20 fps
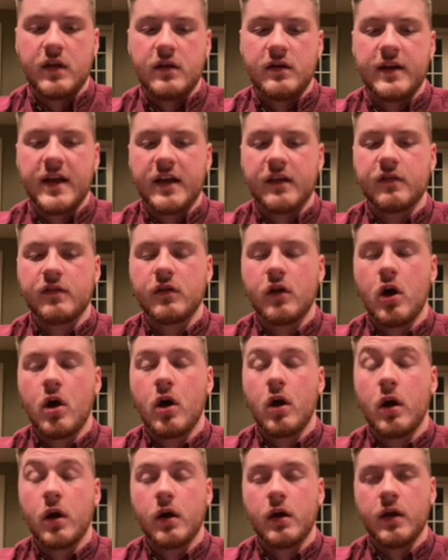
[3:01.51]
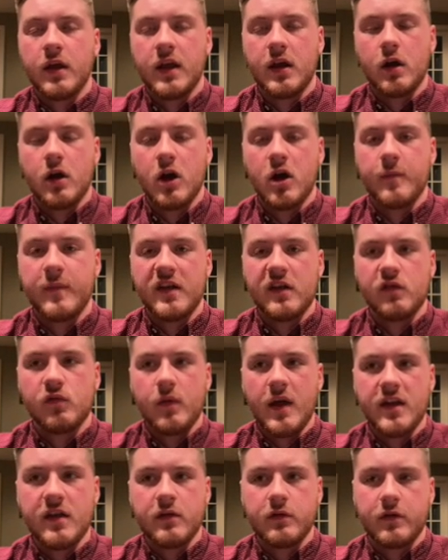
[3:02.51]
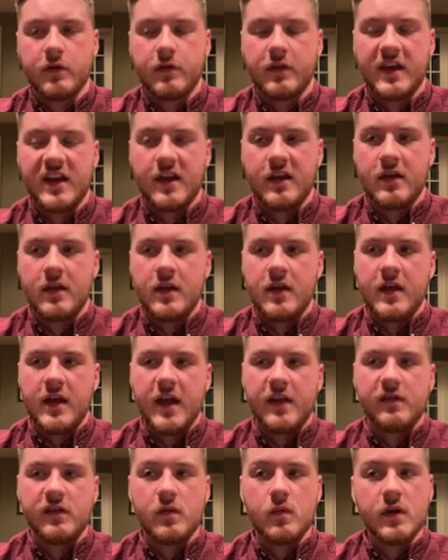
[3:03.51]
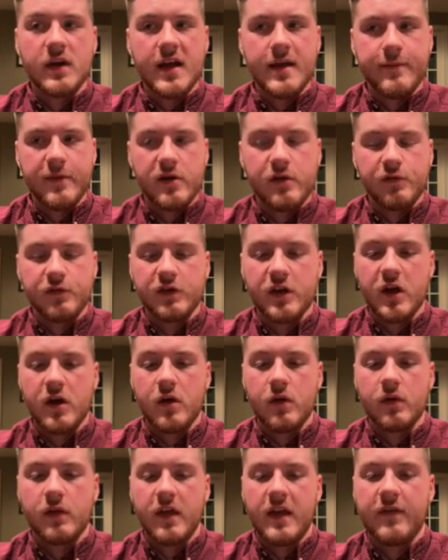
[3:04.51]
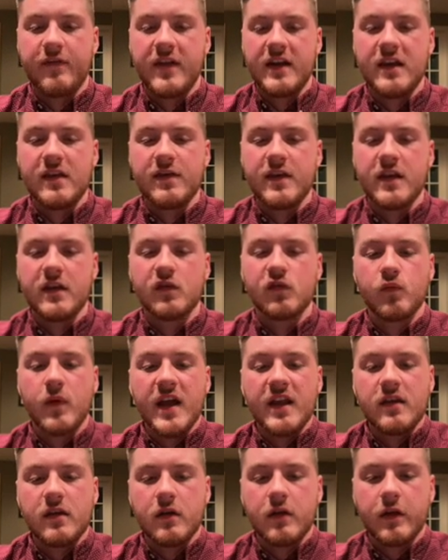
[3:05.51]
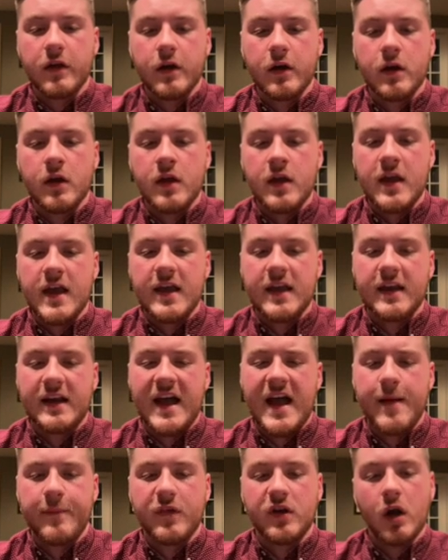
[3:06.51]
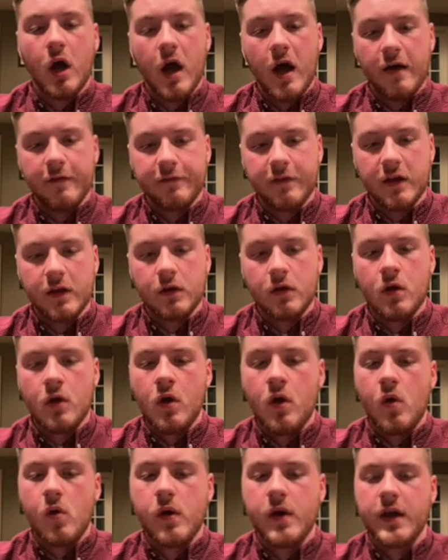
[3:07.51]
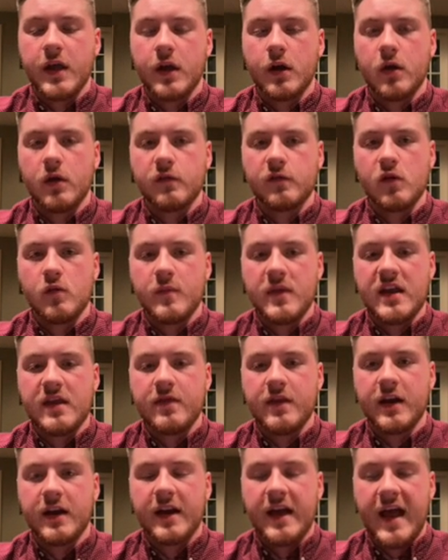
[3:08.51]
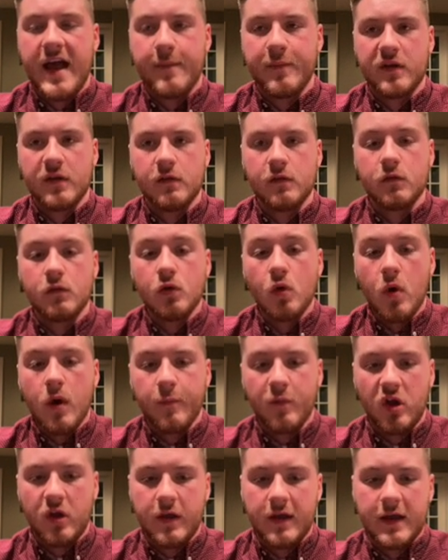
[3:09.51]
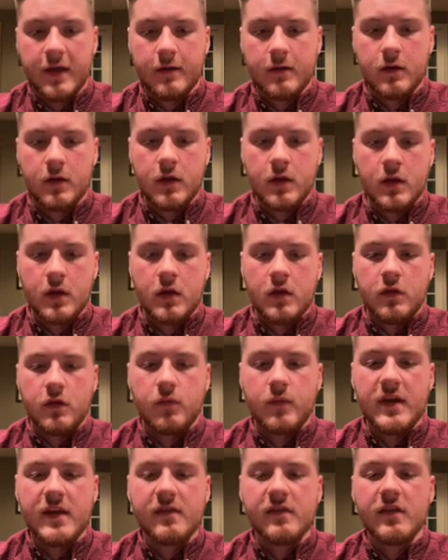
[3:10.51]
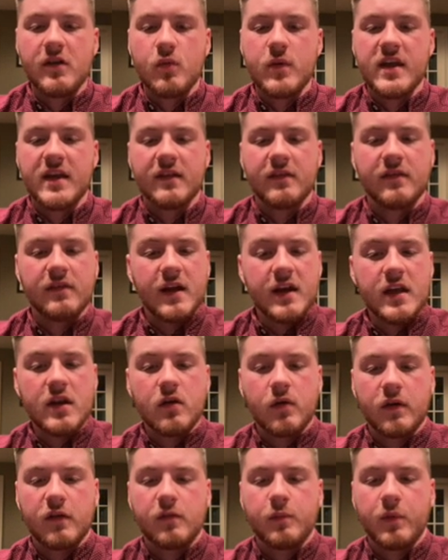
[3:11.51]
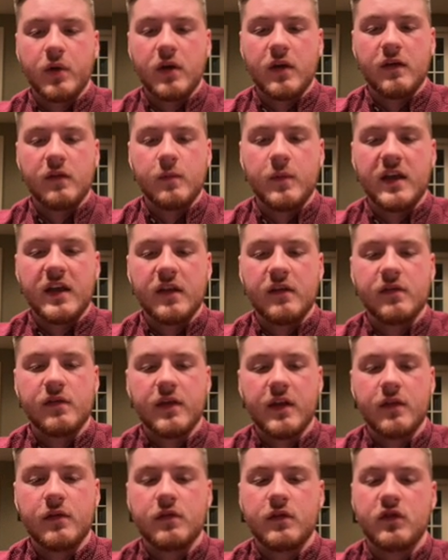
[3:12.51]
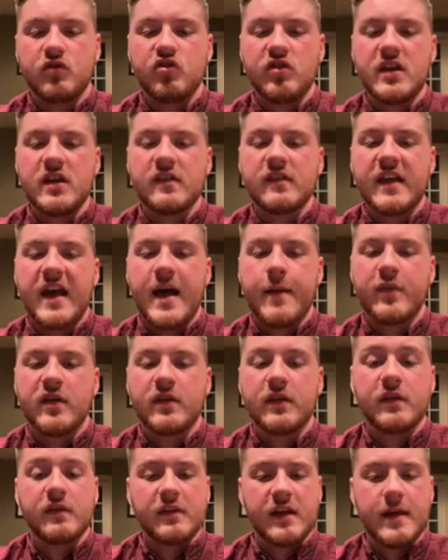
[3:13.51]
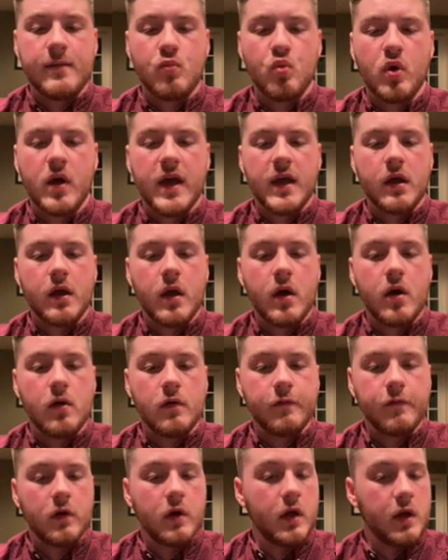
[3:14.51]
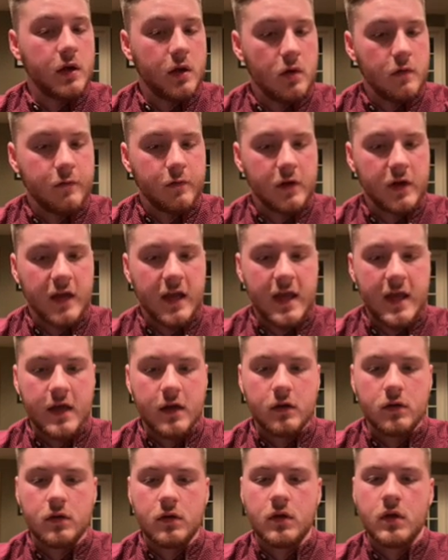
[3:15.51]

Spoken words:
Next, R, and R means regularly. As you and I both know, if anything is regular, it can happen often, or it can also mean that it happens normally. The reason that we can study CRISPR is because the genes happen the same way over and over again.